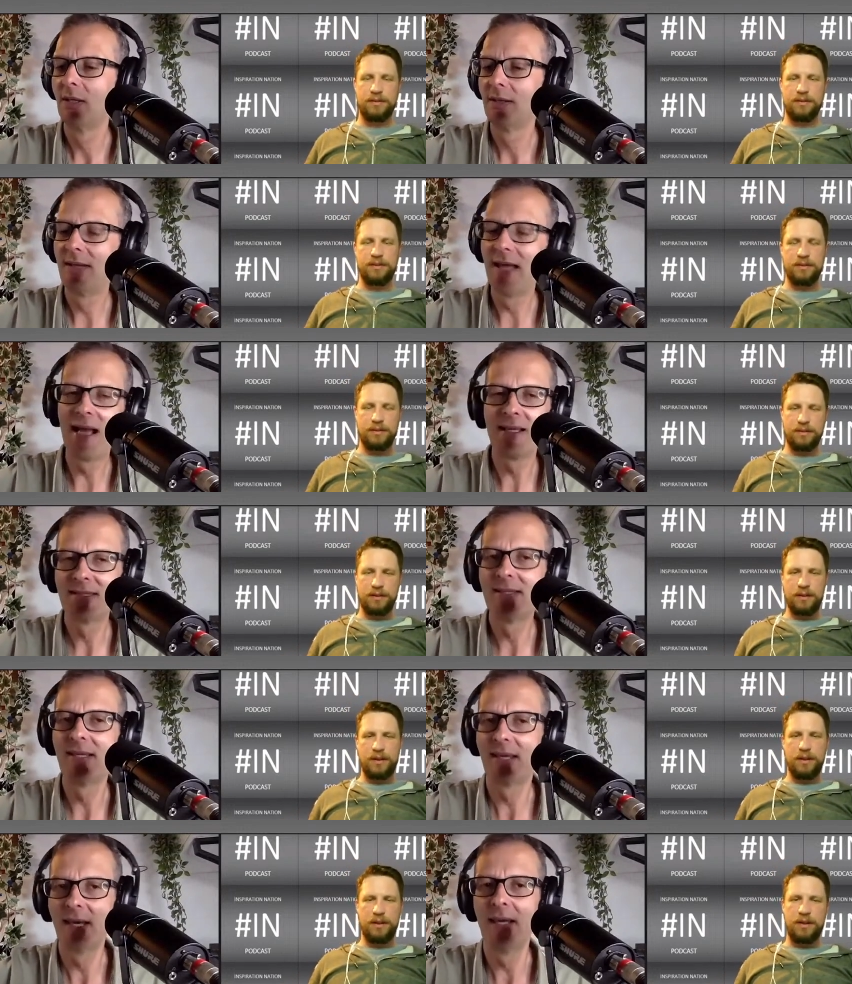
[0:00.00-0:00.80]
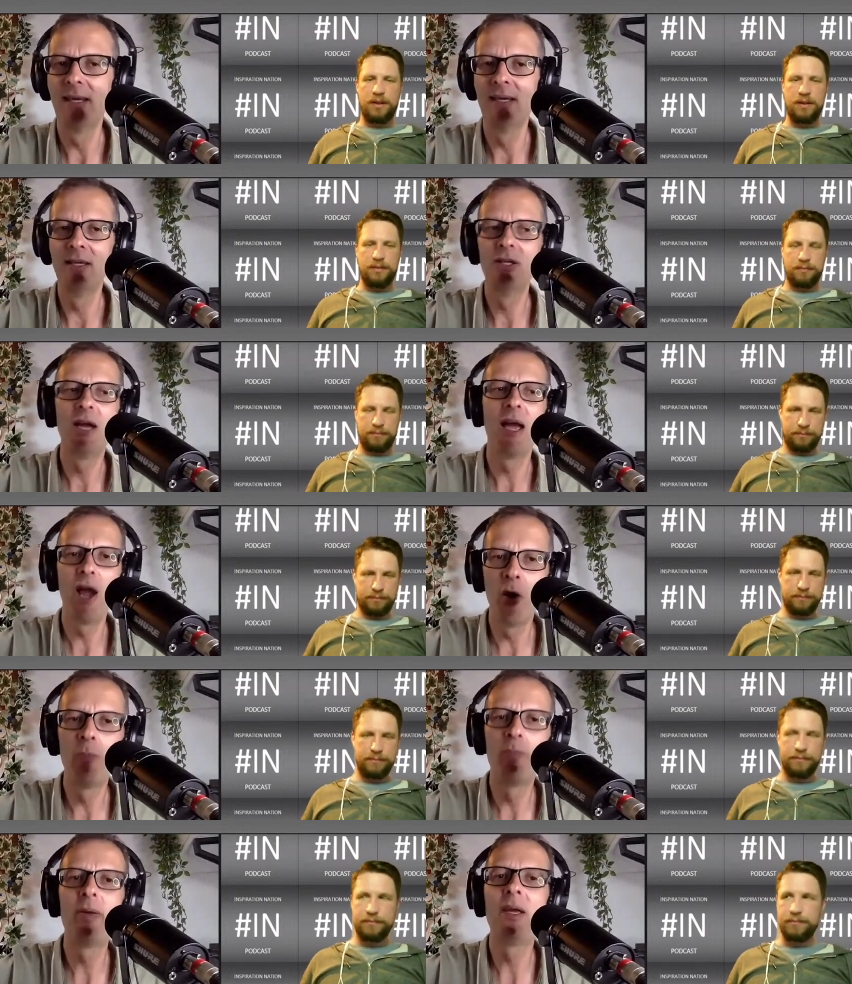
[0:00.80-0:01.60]
Speaker 1: that's the key. You're
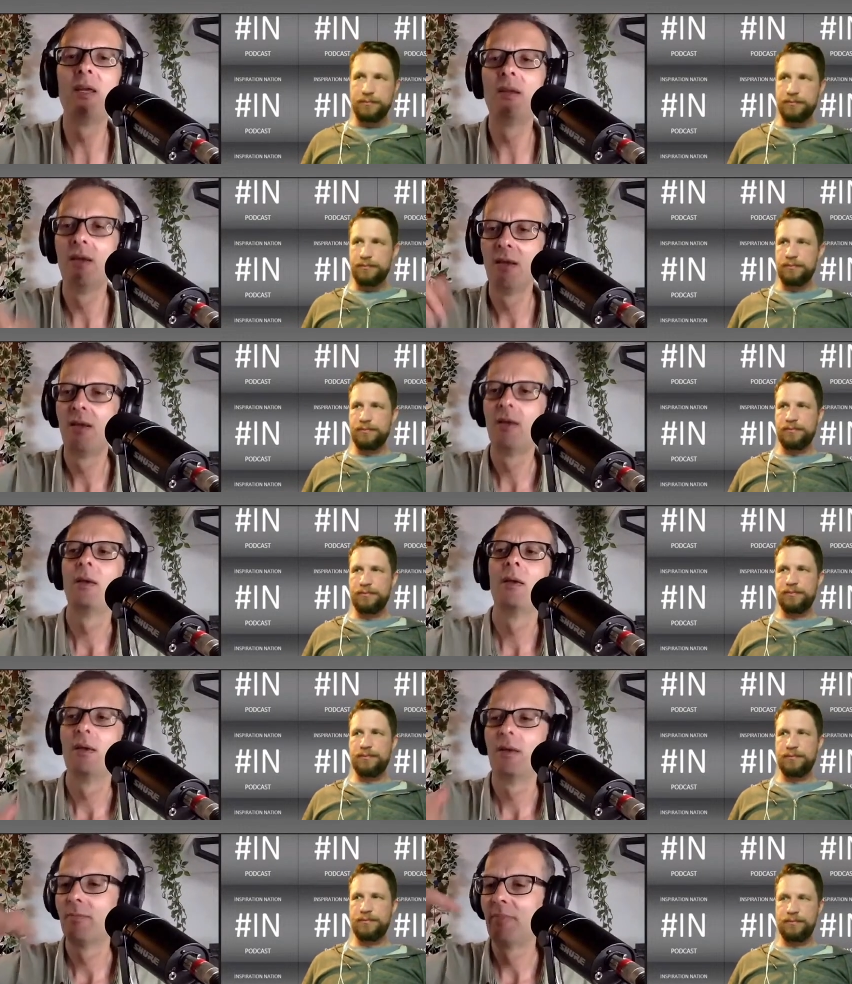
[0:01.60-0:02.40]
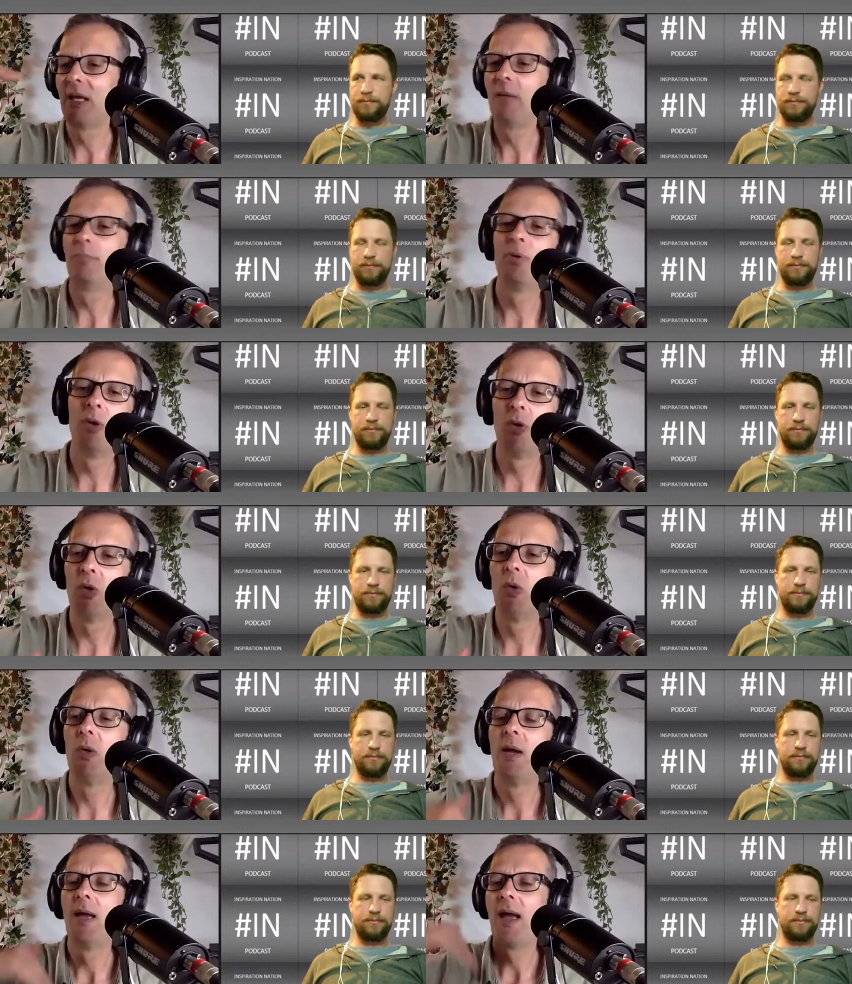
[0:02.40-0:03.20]
helping
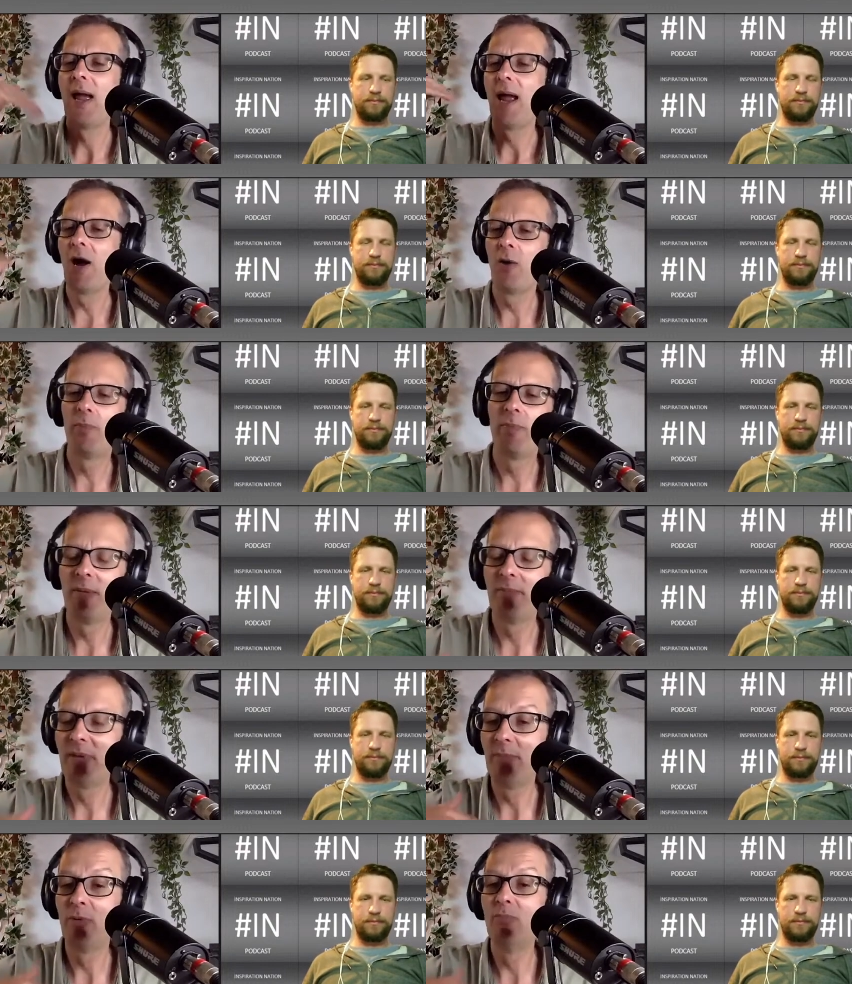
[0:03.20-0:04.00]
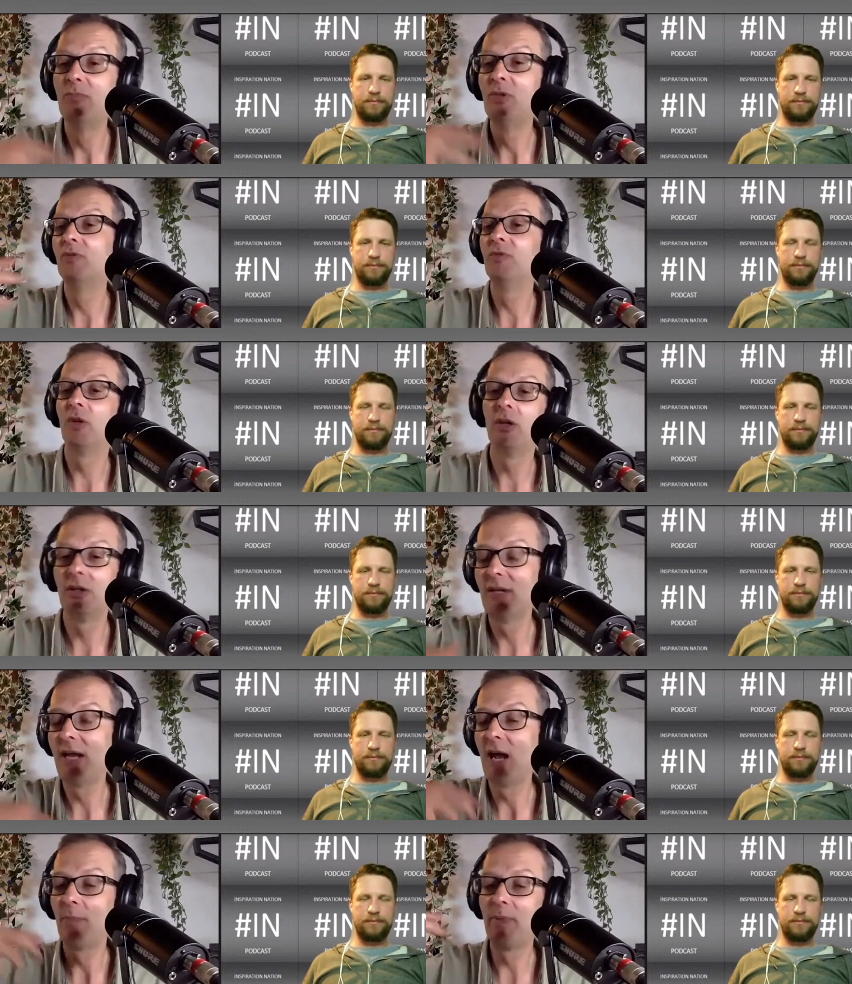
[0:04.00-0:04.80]
people, helping people move on,
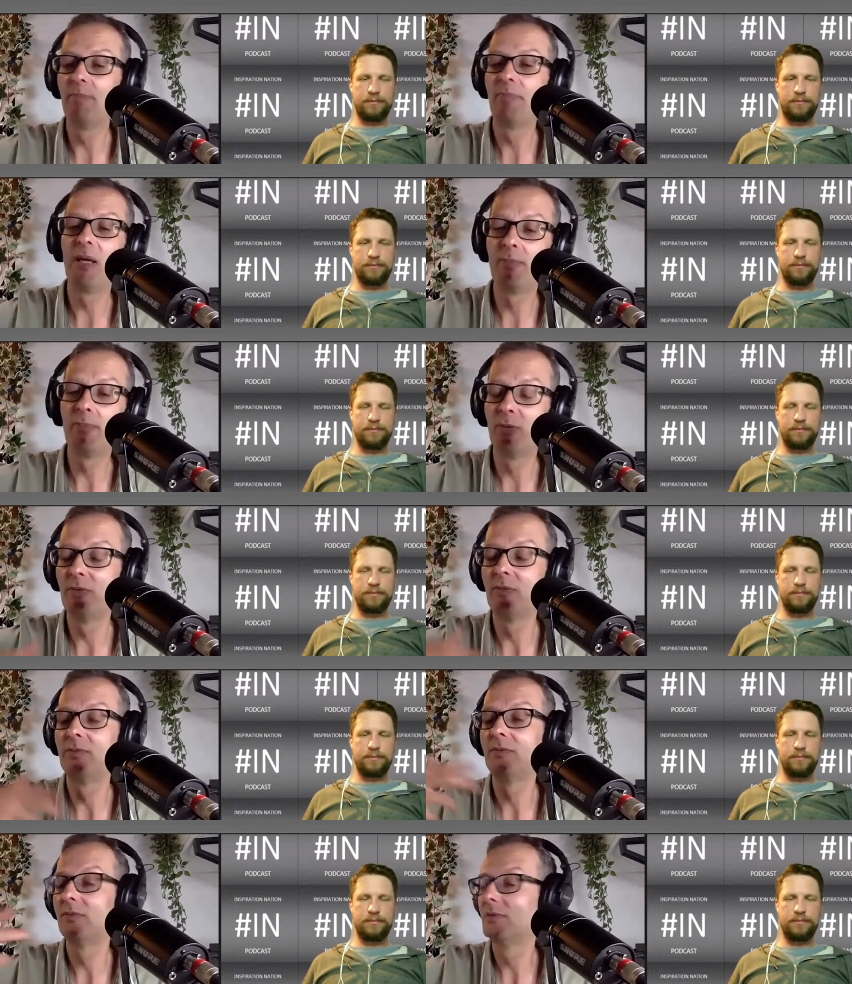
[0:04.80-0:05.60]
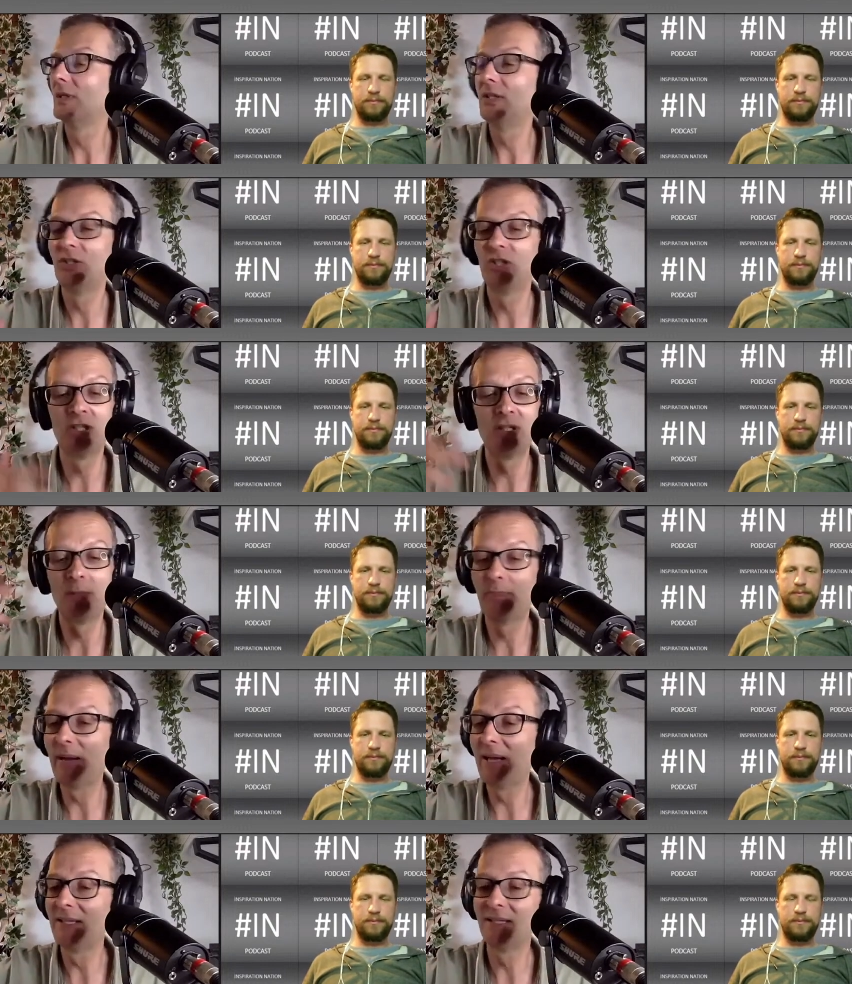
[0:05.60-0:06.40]
helping people. It's just the
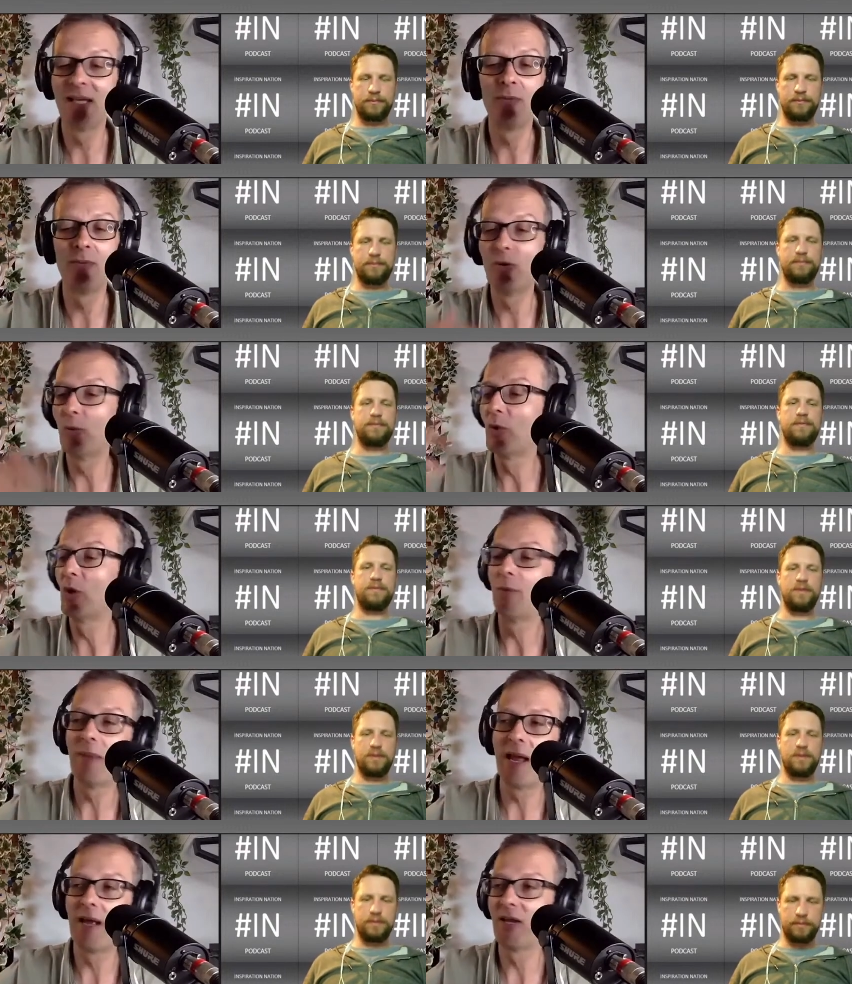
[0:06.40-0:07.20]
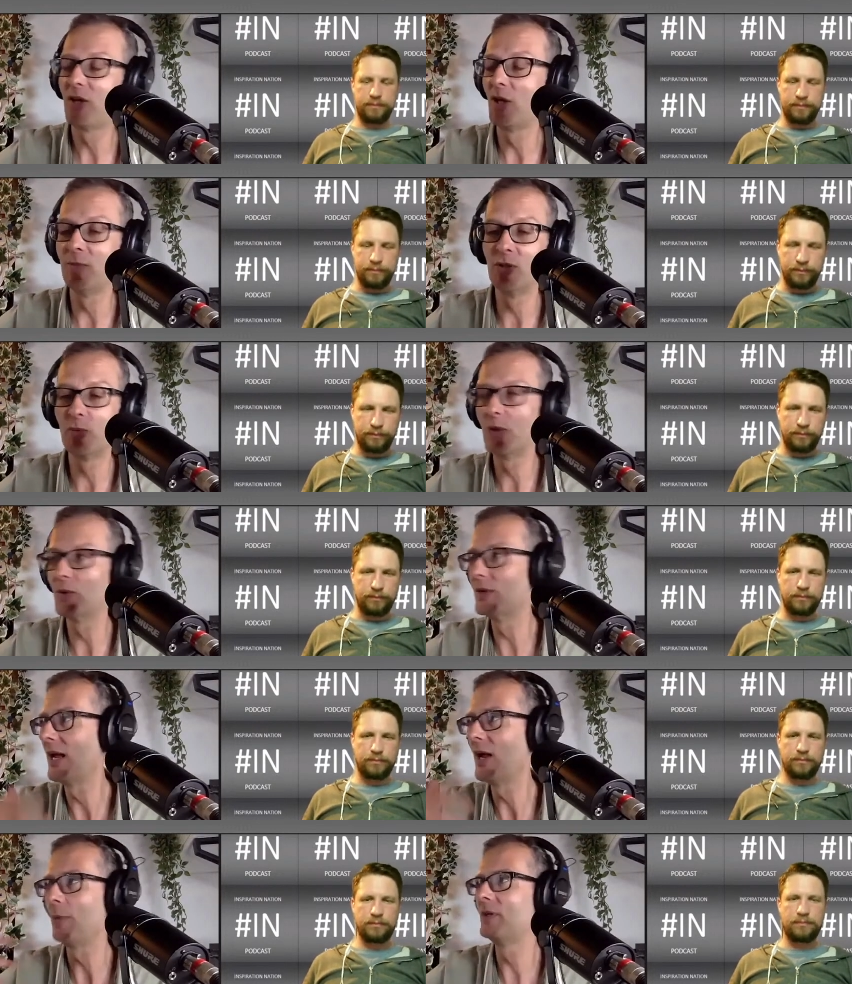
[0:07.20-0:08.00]
best thing. We're all huma- humans. We want
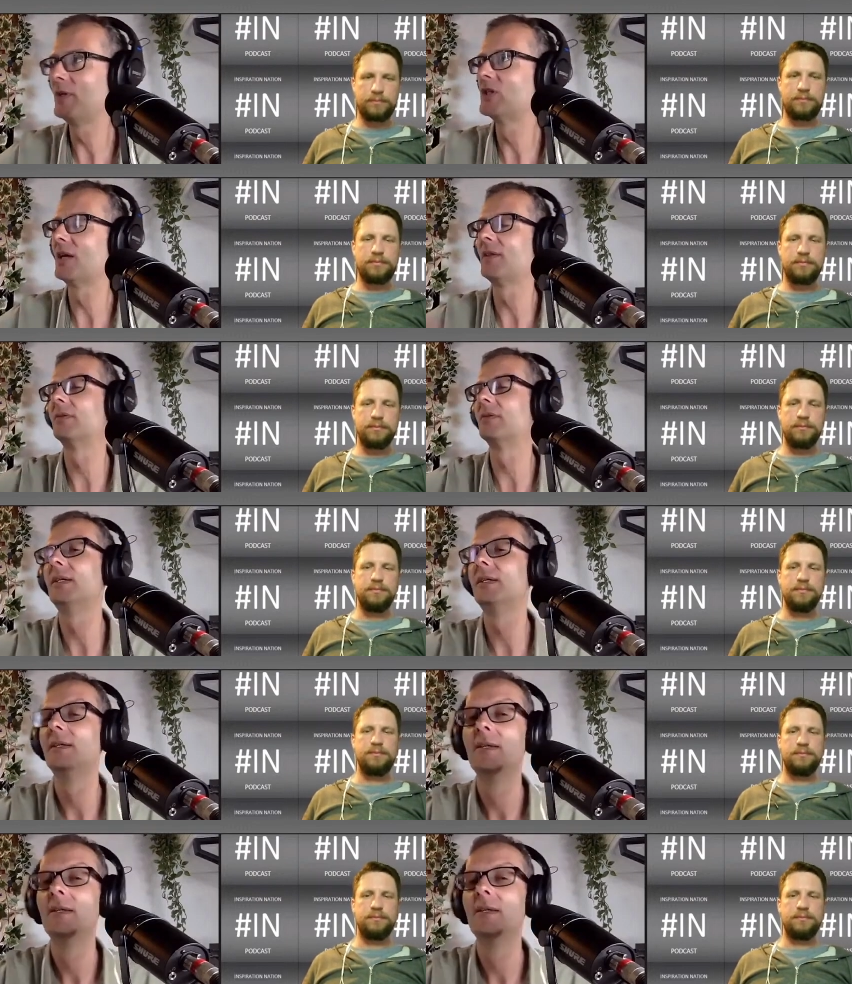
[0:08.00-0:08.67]
to help each other, right?